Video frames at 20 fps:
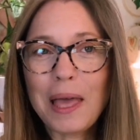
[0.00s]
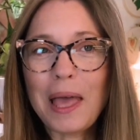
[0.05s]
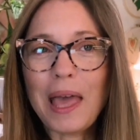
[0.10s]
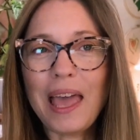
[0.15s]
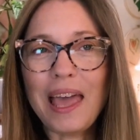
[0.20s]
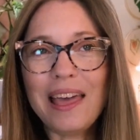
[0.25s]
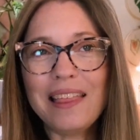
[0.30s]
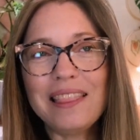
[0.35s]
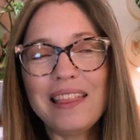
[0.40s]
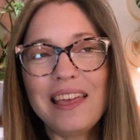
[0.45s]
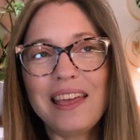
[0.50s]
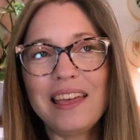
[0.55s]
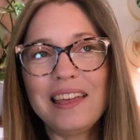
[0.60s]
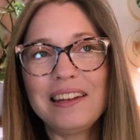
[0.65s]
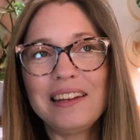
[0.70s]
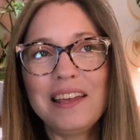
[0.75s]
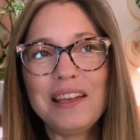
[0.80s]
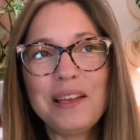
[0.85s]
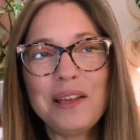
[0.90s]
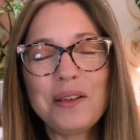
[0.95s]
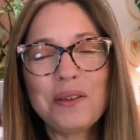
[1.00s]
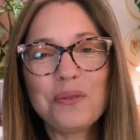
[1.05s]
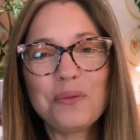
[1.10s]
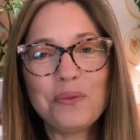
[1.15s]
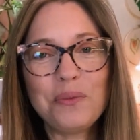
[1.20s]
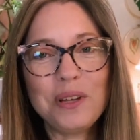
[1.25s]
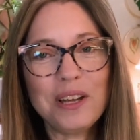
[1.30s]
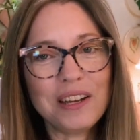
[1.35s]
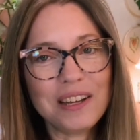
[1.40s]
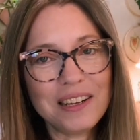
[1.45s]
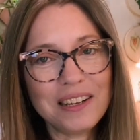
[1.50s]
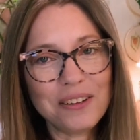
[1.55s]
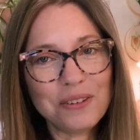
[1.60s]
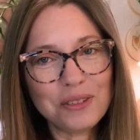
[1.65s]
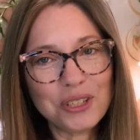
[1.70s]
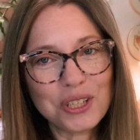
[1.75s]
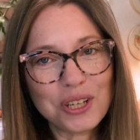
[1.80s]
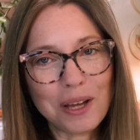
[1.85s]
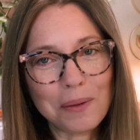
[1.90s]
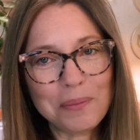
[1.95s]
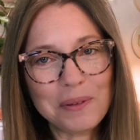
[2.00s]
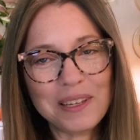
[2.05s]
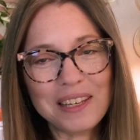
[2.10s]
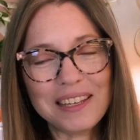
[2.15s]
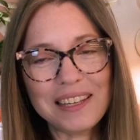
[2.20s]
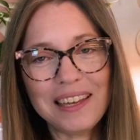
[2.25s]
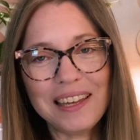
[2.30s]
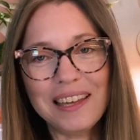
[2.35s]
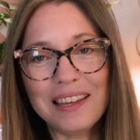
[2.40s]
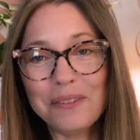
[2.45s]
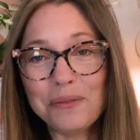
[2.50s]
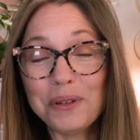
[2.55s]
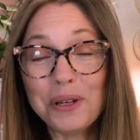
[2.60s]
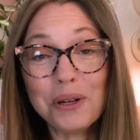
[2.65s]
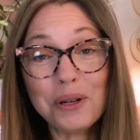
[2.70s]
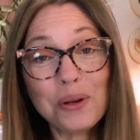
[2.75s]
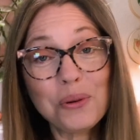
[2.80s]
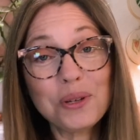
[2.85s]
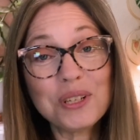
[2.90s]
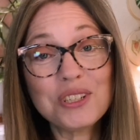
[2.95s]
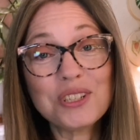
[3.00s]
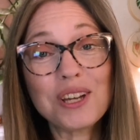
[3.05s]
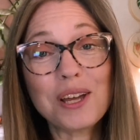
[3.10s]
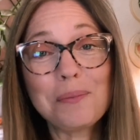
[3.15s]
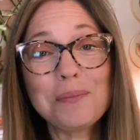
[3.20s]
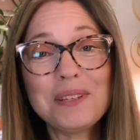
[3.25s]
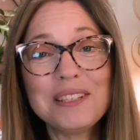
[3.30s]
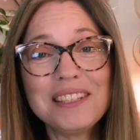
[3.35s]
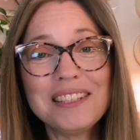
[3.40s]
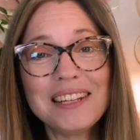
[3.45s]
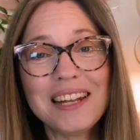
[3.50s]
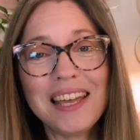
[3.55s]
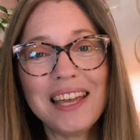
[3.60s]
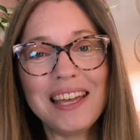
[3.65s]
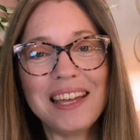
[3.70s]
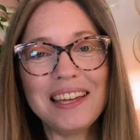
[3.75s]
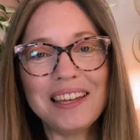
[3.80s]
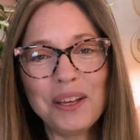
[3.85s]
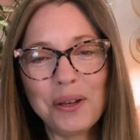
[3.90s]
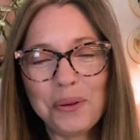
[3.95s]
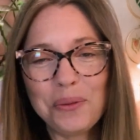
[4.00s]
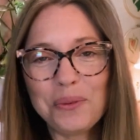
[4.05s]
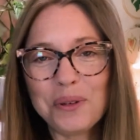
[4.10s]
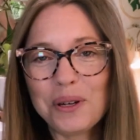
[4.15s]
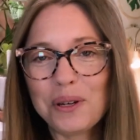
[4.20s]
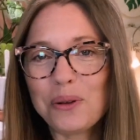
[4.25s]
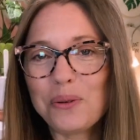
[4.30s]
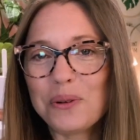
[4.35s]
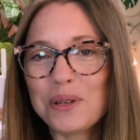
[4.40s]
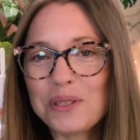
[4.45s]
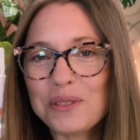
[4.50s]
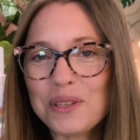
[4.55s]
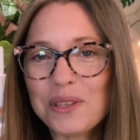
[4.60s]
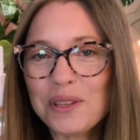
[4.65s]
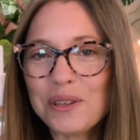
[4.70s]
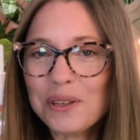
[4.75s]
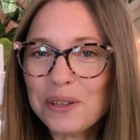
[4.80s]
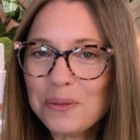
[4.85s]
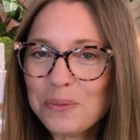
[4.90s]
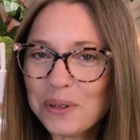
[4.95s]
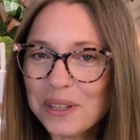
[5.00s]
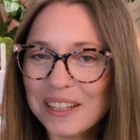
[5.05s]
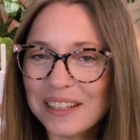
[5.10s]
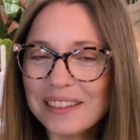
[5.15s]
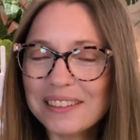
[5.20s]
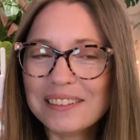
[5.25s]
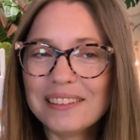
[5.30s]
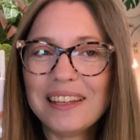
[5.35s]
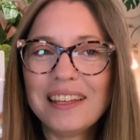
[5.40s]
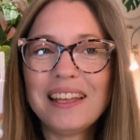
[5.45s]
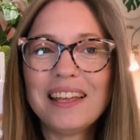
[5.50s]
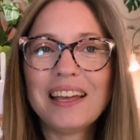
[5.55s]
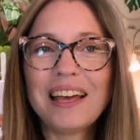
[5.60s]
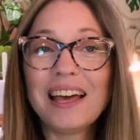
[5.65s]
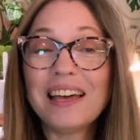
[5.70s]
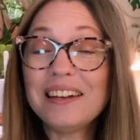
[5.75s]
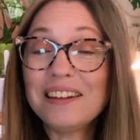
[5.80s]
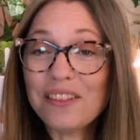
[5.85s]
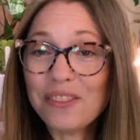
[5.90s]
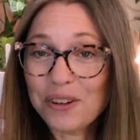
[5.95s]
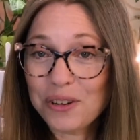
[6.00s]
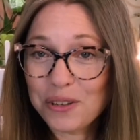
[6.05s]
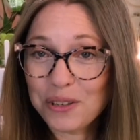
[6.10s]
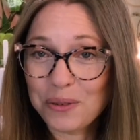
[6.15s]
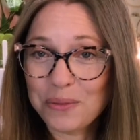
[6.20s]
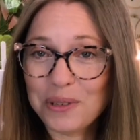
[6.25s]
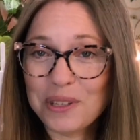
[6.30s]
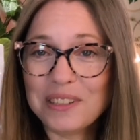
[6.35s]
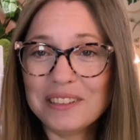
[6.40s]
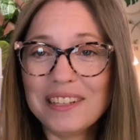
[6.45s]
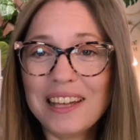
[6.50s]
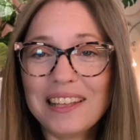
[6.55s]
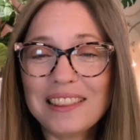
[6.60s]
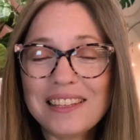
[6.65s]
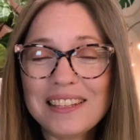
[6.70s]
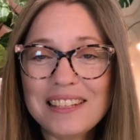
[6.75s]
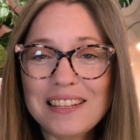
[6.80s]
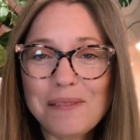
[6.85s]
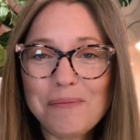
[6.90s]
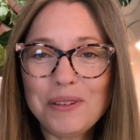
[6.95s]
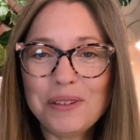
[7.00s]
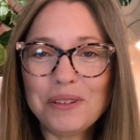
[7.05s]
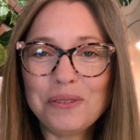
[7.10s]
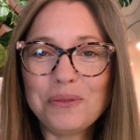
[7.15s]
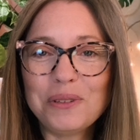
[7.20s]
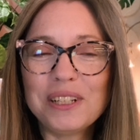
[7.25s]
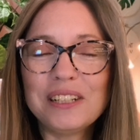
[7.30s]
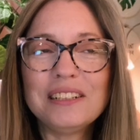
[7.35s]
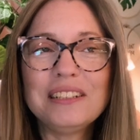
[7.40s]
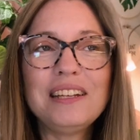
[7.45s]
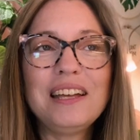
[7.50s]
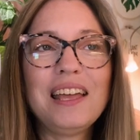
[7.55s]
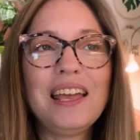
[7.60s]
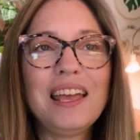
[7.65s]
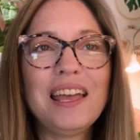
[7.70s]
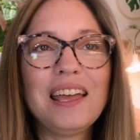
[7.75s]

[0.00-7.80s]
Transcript: And then we are going to go shopping again. We are going shopping today. We are going to the Goodwill. Another Goodwill, not the same Goodwill.